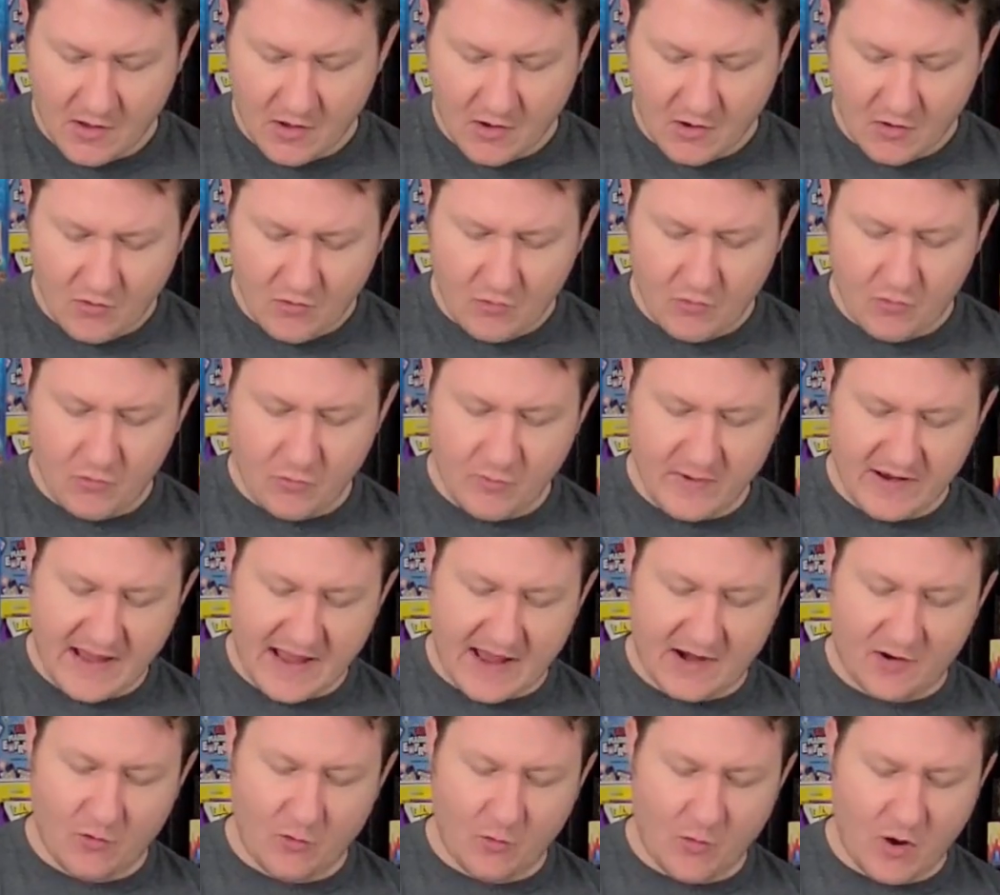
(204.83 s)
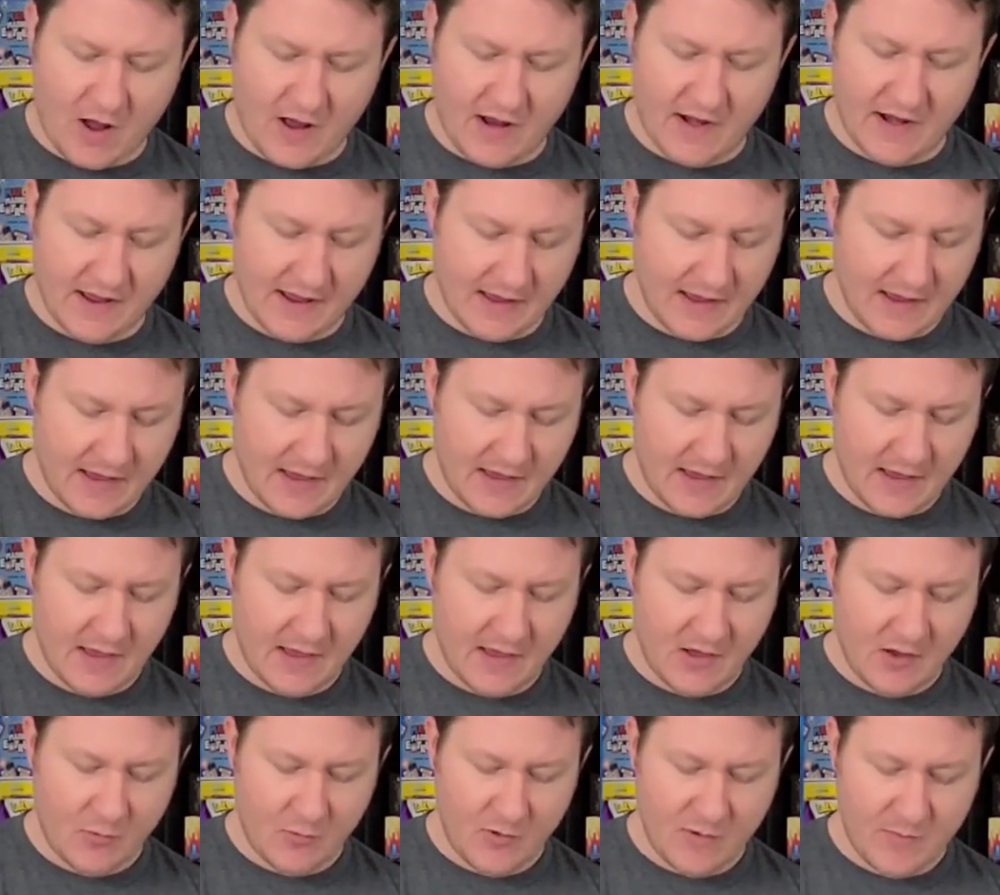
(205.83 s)
Ooh, we got a 1.
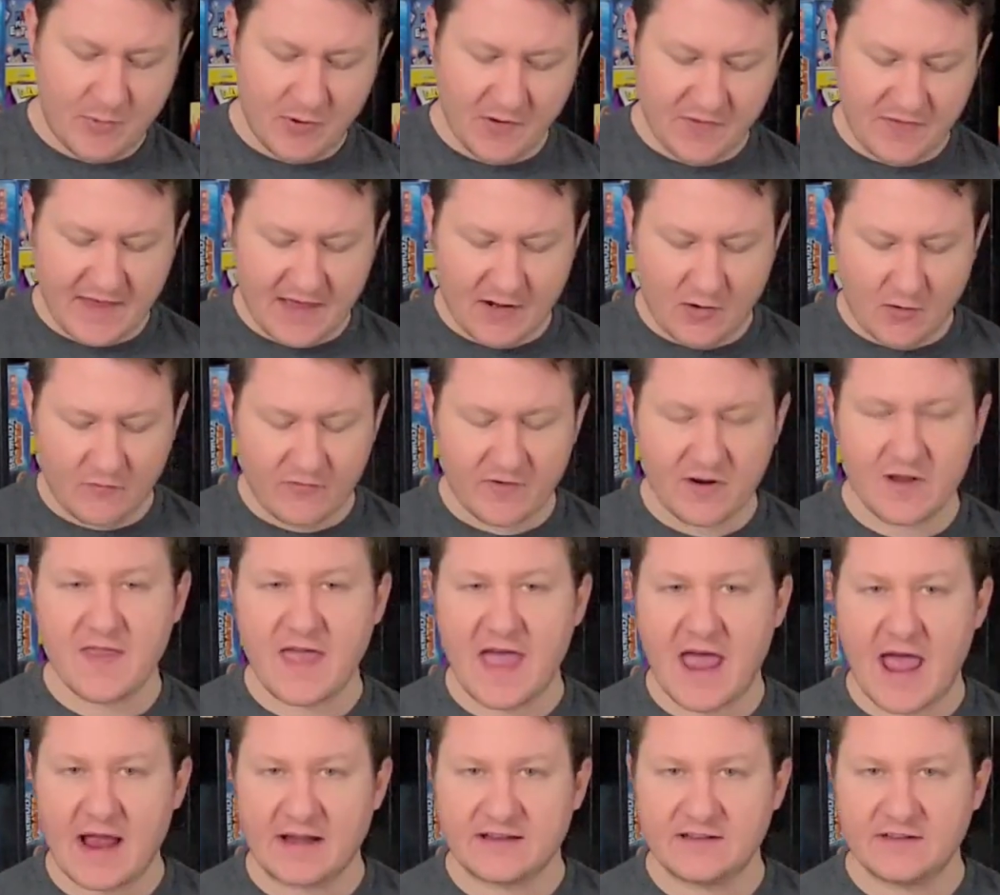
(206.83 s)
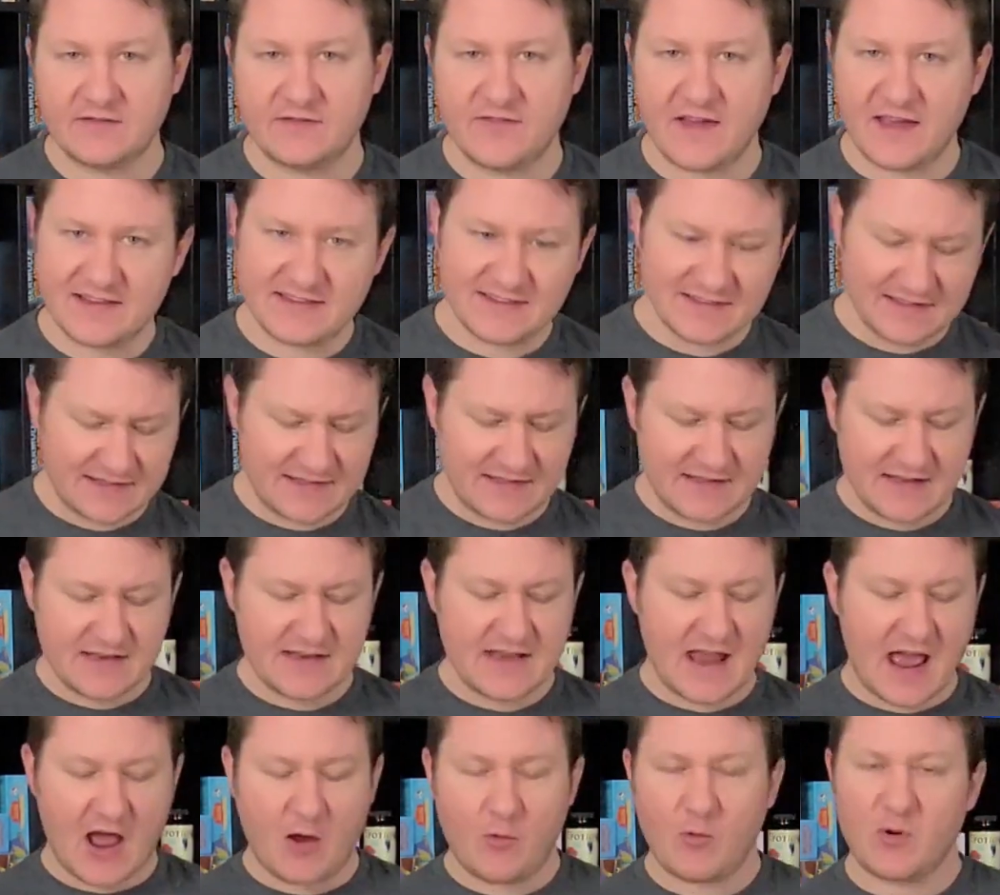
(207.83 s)
We put that over in the active faces.
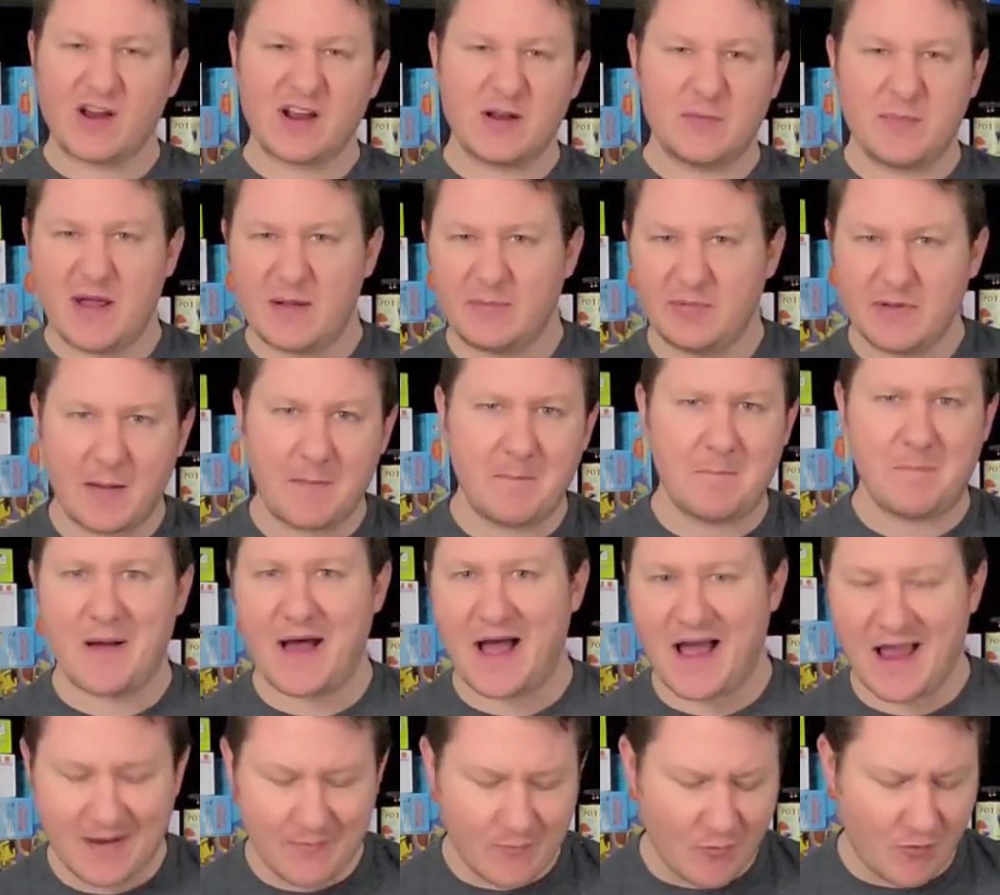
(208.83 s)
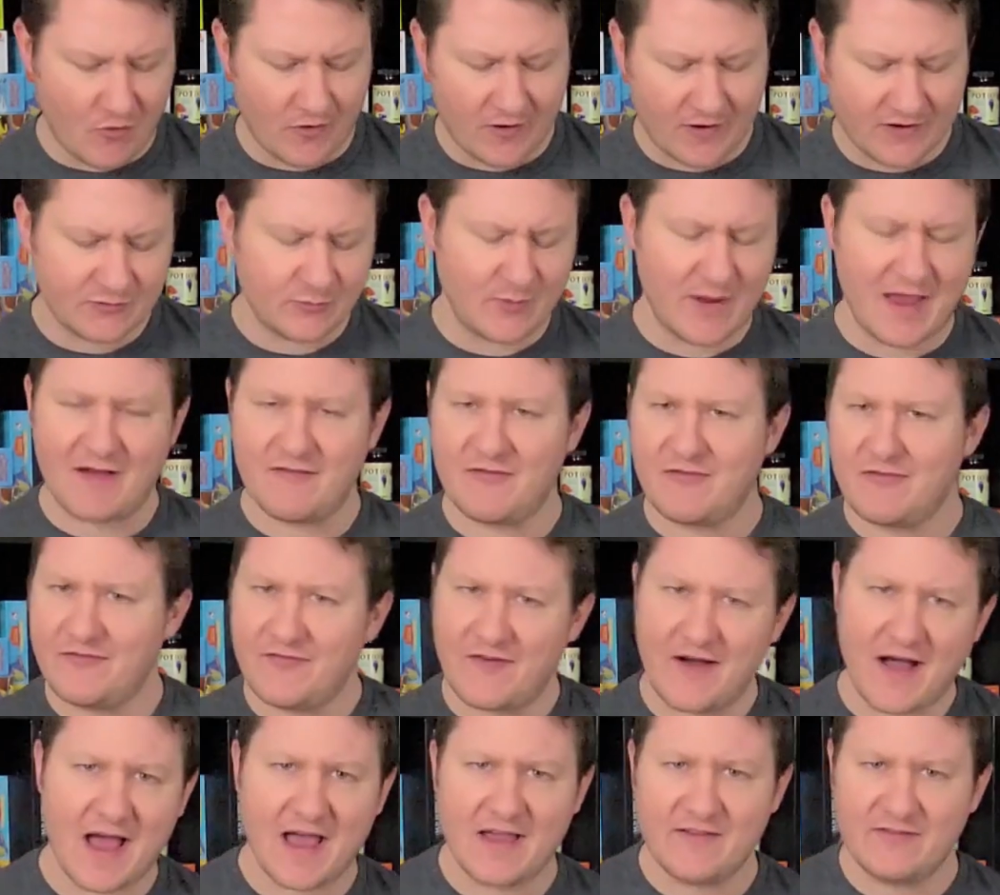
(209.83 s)
Now we're going to be able to buy more because we have
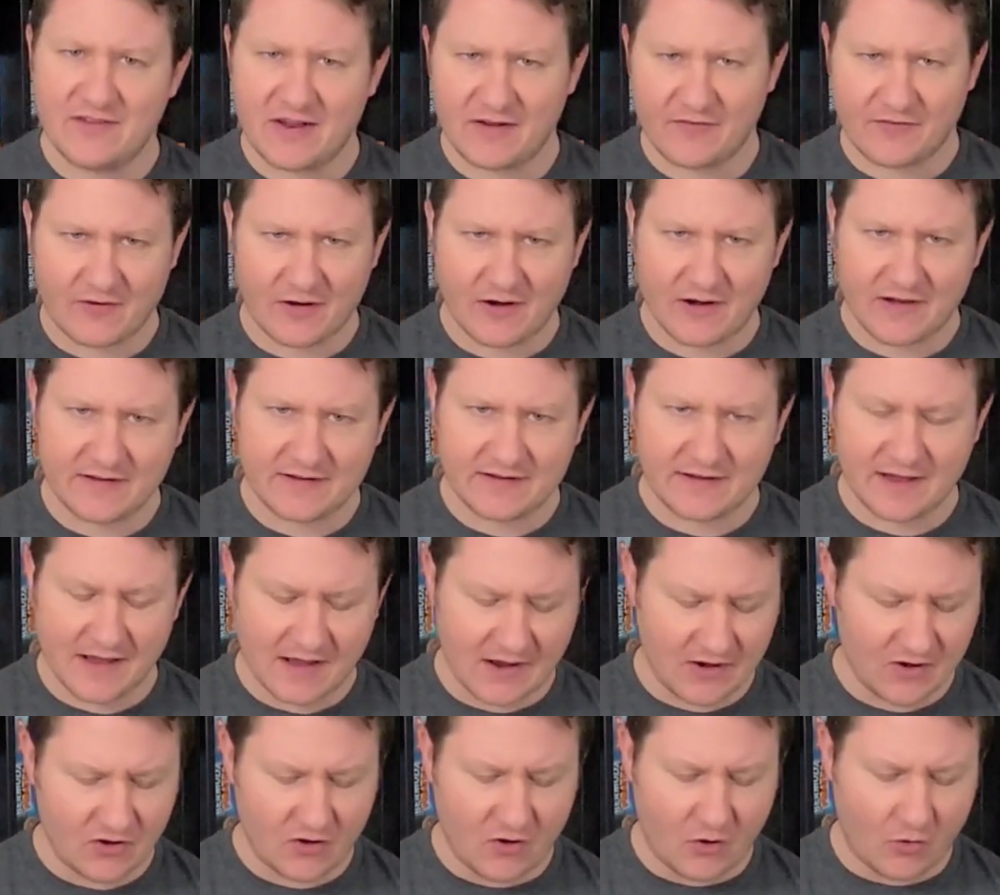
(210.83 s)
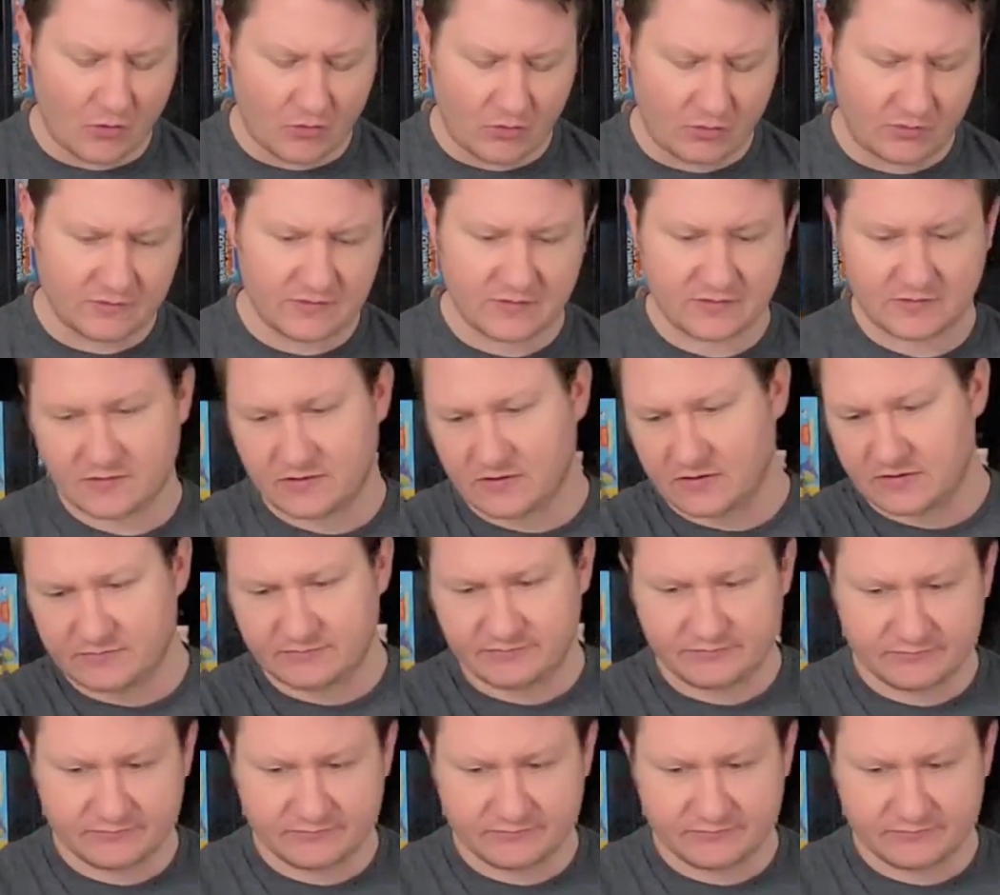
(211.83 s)
5 different gold or